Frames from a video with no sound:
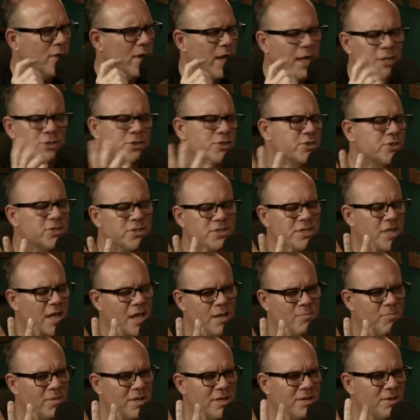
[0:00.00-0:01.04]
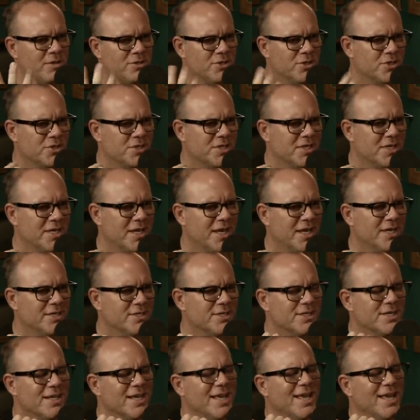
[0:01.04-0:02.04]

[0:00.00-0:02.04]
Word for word: I should just stop any just in case.